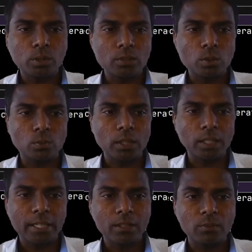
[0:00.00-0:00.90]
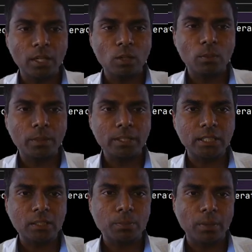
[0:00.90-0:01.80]
so we will get value of
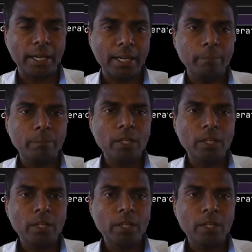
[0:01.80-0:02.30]
x as 5.